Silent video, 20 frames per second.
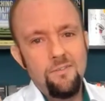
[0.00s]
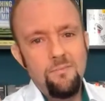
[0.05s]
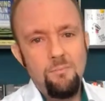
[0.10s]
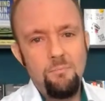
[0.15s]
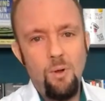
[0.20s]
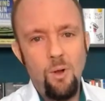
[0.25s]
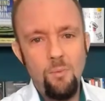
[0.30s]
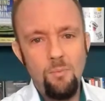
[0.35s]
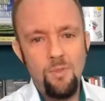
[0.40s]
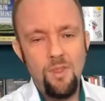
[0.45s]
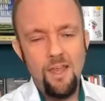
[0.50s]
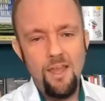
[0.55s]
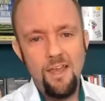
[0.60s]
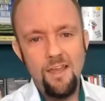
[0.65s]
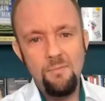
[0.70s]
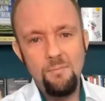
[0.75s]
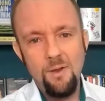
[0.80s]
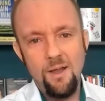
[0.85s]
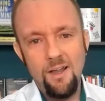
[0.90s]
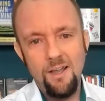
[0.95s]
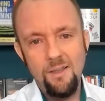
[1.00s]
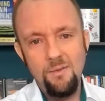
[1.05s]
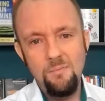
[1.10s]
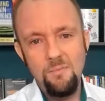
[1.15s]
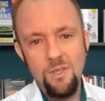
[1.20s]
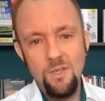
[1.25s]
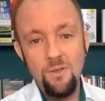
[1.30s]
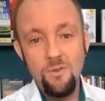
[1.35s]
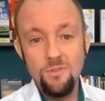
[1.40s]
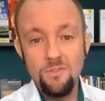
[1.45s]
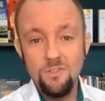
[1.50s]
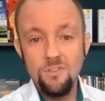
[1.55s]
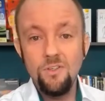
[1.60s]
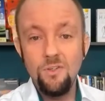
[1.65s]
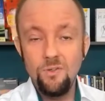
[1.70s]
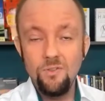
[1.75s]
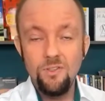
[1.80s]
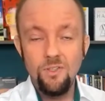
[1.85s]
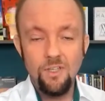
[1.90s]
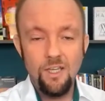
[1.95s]
Bob there behind me
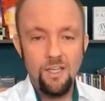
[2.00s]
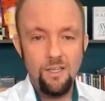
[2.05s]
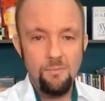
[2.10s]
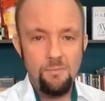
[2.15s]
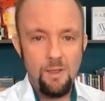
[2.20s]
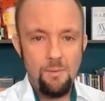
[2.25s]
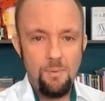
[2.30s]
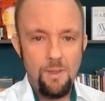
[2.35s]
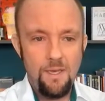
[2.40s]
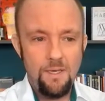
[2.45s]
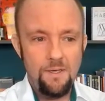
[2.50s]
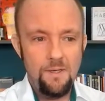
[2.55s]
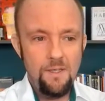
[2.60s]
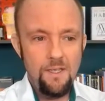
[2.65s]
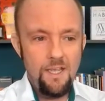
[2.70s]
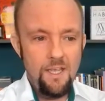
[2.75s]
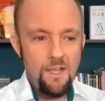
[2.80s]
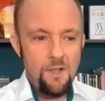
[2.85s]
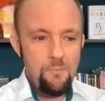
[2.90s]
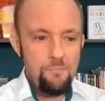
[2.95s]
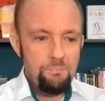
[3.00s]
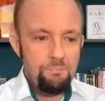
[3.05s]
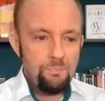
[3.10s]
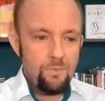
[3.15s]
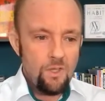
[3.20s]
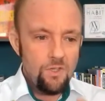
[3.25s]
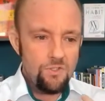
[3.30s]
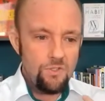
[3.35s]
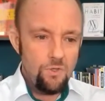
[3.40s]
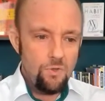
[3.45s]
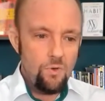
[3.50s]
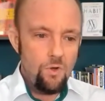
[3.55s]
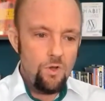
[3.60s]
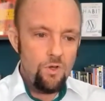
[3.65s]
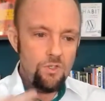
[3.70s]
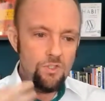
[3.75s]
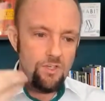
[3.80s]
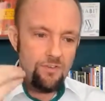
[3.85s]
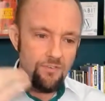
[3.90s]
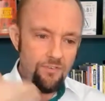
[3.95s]
who's looking at my pin? So
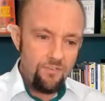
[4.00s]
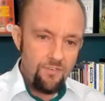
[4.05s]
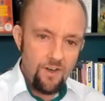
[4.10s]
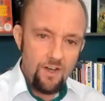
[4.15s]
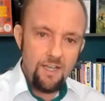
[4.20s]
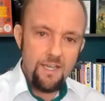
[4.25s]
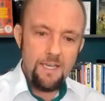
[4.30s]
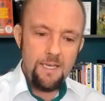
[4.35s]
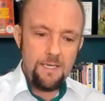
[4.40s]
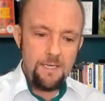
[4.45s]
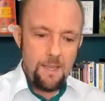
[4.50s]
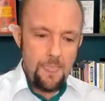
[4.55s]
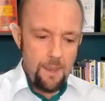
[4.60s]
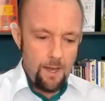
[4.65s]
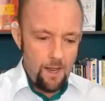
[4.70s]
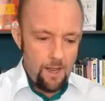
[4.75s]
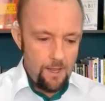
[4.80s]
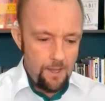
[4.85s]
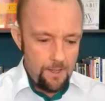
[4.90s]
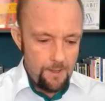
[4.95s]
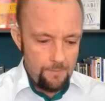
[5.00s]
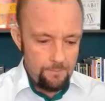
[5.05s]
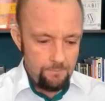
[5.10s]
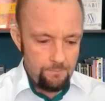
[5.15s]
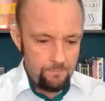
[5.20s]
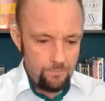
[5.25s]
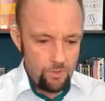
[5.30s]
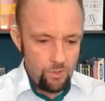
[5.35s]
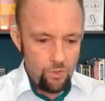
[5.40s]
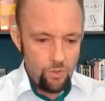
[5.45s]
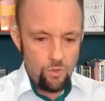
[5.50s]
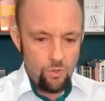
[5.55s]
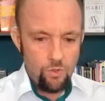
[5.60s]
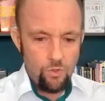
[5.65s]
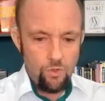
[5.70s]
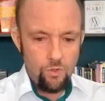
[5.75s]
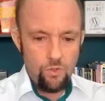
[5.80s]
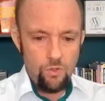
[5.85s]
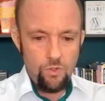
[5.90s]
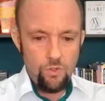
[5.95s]
define
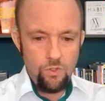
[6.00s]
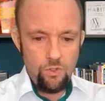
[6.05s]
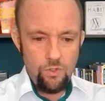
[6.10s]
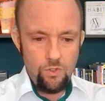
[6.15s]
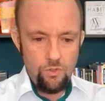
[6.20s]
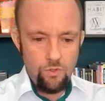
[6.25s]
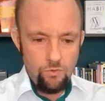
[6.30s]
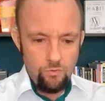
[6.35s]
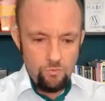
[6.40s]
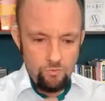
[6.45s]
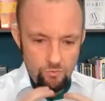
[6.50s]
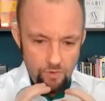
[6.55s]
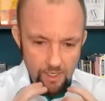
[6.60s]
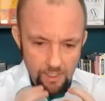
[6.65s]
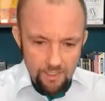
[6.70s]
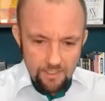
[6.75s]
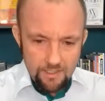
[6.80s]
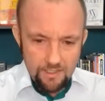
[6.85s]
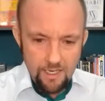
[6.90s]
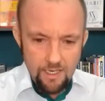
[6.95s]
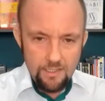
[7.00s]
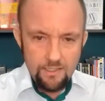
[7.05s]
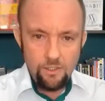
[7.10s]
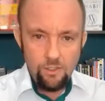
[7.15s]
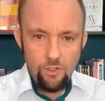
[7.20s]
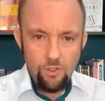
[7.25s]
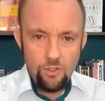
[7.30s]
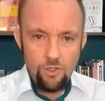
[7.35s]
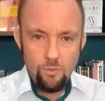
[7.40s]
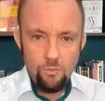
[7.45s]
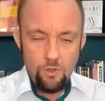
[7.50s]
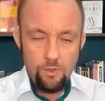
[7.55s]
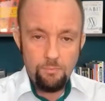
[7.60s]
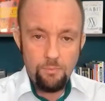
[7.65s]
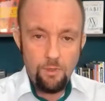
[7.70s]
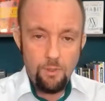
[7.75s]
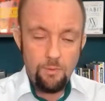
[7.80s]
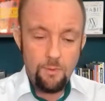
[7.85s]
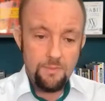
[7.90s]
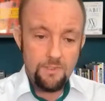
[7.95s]
you'll really start to look at what the
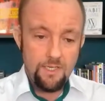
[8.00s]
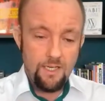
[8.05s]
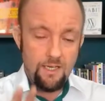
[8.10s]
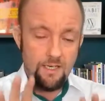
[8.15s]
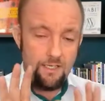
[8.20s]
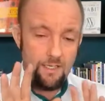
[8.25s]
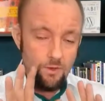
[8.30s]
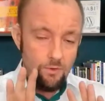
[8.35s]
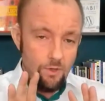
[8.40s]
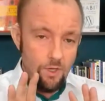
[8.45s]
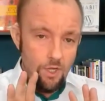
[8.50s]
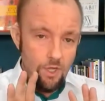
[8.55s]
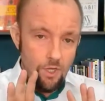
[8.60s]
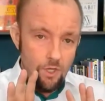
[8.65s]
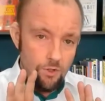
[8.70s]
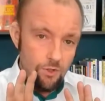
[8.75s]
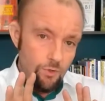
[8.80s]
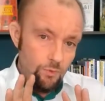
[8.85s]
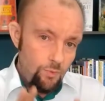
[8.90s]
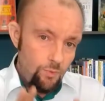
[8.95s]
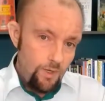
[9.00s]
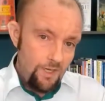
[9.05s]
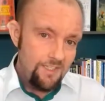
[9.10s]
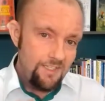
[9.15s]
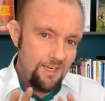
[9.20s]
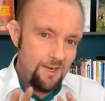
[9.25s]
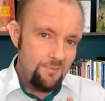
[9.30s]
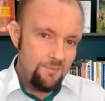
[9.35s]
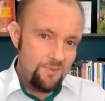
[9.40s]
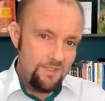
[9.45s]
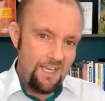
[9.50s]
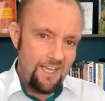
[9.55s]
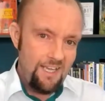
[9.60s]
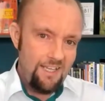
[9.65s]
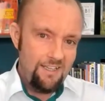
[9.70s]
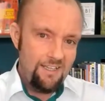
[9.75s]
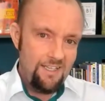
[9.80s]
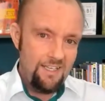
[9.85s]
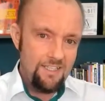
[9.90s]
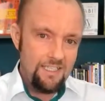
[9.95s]
problems are. Now, the reason I'm
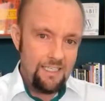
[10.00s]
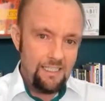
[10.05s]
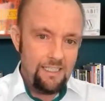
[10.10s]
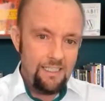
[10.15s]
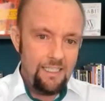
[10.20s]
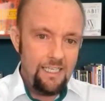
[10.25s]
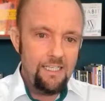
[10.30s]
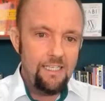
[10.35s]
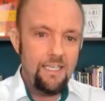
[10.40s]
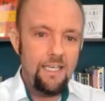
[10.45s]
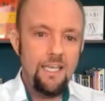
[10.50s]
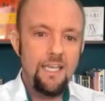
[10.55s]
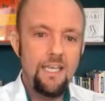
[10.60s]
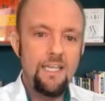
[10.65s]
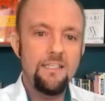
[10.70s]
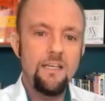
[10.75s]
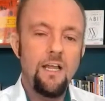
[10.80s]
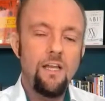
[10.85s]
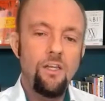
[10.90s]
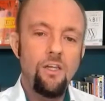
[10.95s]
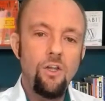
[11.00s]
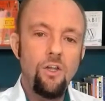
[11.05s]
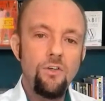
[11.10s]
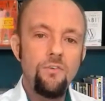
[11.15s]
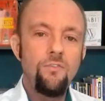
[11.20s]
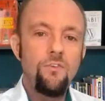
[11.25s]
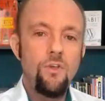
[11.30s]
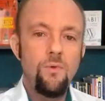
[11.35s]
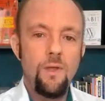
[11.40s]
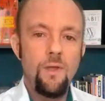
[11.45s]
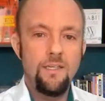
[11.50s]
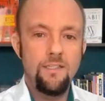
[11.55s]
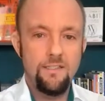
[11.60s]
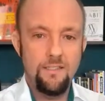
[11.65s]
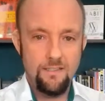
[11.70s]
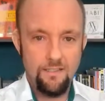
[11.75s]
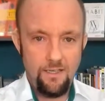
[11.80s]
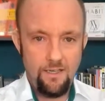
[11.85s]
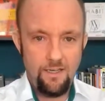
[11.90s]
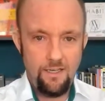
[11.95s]
saying this clearly is a lot of UX
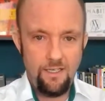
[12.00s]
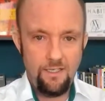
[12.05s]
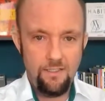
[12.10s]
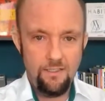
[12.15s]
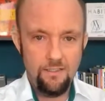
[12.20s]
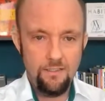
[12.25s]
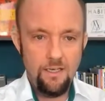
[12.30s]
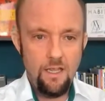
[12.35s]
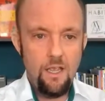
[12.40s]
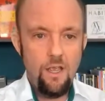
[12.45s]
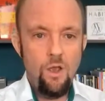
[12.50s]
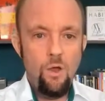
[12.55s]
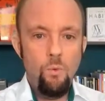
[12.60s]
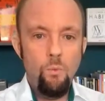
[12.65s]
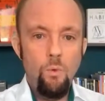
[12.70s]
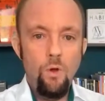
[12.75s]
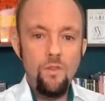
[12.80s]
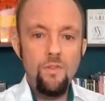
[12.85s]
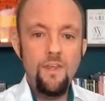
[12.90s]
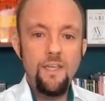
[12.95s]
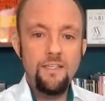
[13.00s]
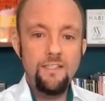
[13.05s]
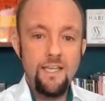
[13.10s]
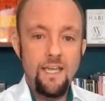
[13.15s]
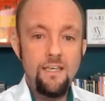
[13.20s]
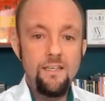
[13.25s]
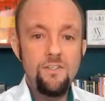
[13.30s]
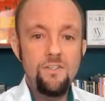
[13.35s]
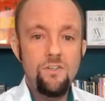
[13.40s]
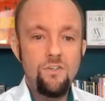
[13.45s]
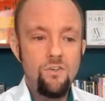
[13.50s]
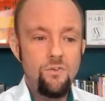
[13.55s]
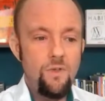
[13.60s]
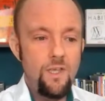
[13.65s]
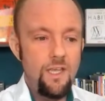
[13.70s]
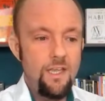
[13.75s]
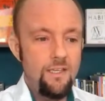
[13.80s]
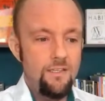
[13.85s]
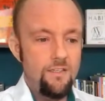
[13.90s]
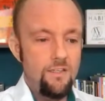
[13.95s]
design, what they tend to do
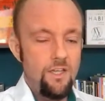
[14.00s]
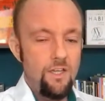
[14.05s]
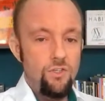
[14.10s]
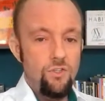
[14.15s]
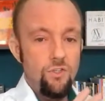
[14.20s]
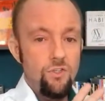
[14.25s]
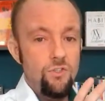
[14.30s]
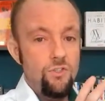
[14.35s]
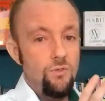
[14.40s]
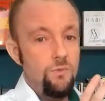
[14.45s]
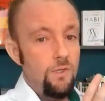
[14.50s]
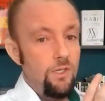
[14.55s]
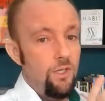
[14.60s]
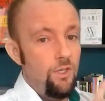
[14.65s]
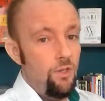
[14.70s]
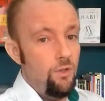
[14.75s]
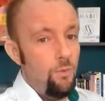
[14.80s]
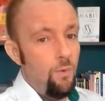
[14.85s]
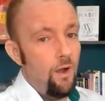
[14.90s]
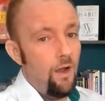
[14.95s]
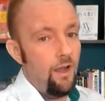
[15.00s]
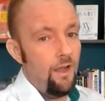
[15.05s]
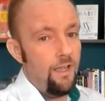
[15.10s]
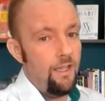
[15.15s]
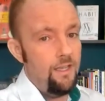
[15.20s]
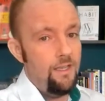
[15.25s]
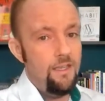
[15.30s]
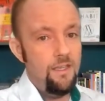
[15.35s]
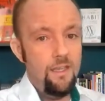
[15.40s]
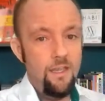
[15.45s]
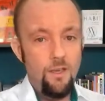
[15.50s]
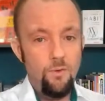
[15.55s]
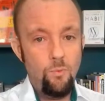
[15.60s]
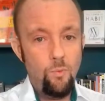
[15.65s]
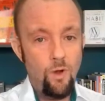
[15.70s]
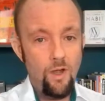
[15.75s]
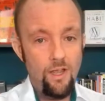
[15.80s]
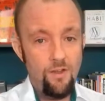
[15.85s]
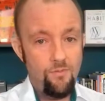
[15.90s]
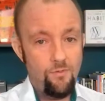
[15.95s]
is they're just doing UI in
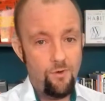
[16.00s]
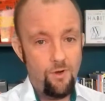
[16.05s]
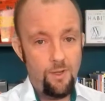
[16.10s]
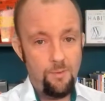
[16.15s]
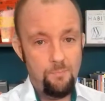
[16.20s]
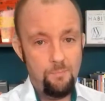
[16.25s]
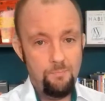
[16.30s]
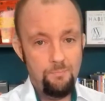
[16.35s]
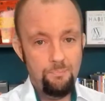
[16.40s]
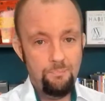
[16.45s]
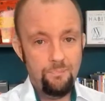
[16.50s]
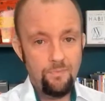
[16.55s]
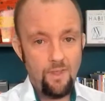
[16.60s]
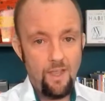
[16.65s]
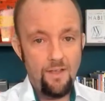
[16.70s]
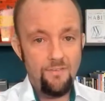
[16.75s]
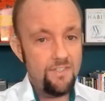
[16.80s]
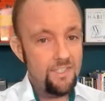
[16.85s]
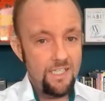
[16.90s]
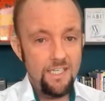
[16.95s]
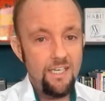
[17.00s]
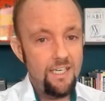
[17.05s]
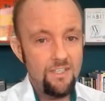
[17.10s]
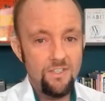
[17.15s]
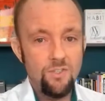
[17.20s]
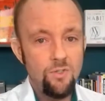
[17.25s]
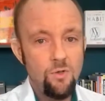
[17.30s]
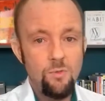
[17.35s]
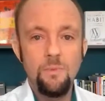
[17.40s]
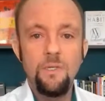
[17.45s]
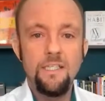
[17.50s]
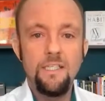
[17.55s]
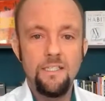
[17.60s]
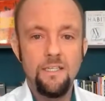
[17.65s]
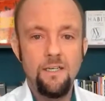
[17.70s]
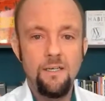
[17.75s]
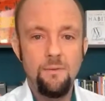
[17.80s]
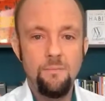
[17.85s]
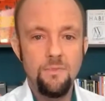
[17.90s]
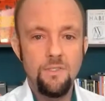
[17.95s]
wireframe. I've seen it so many
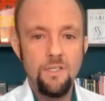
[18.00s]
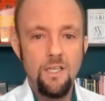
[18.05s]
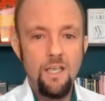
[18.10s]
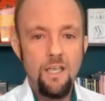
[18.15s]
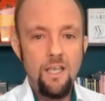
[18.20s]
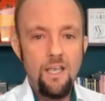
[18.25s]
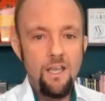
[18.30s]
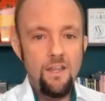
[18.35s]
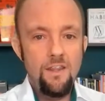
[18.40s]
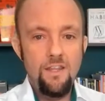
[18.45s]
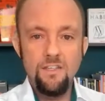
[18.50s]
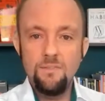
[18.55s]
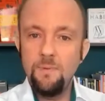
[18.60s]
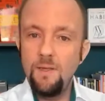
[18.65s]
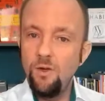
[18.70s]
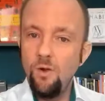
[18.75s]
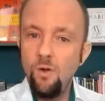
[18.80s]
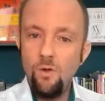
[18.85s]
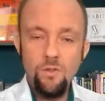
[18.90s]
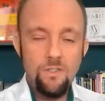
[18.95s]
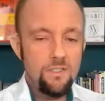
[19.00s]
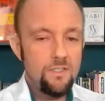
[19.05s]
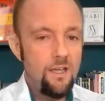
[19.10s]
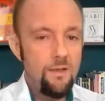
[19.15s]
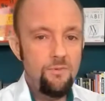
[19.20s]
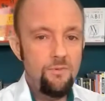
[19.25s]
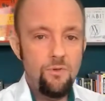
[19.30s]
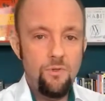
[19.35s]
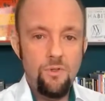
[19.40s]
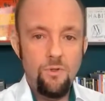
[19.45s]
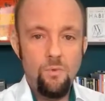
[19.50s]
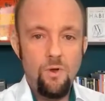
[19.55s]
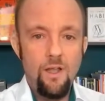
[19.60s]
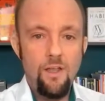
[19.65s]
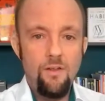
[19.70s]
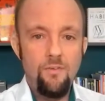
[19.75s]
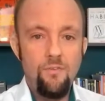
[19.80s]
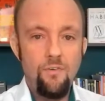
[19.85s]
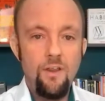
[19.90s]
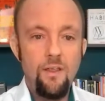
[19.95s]
times. They spend all the time doing the
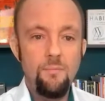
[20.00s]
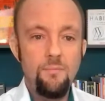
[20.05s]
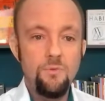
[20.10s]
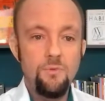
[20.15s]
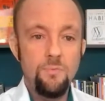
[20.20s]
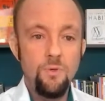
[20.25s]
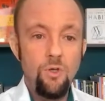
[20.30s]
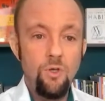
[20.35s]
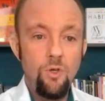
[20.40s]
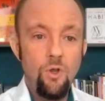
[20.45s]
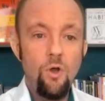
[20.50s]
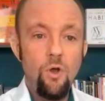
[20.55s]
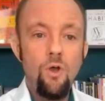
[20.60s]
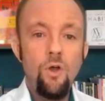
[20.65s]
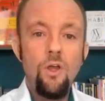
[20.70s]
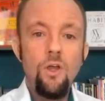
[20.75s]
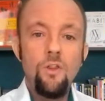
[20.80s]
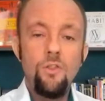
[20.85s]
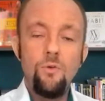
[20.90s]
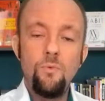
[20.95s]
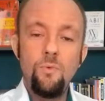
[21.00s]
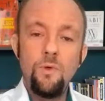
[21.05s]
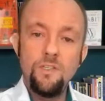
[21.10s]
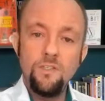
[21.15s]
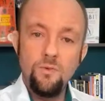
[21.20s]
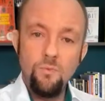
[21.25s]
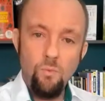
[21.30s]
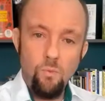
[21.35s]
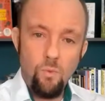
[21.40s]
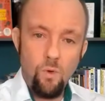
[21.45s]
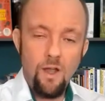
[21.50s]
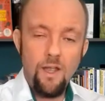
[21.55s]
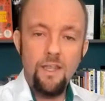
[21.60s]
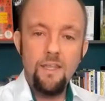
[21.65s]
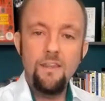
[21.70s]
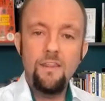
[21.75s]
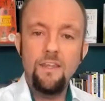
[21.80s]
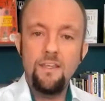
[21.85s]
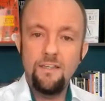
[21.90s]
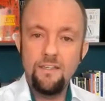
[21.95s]
wireframes, but not the reason
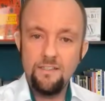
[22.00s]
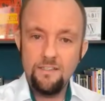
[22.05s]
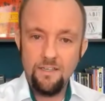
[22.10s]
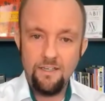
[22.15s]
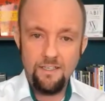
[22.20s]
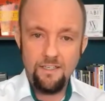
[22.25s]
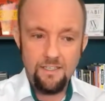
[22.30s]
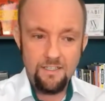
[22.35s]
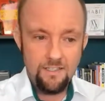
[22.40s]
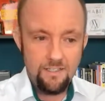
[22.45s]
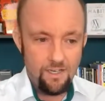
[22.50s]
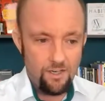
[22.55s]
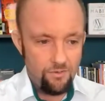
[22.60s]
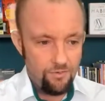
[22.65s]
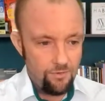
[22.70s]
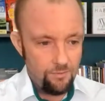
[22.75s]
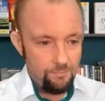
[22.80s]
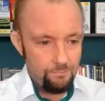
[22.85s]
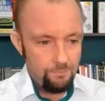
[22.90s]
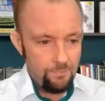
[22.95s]
why they're designing stuff.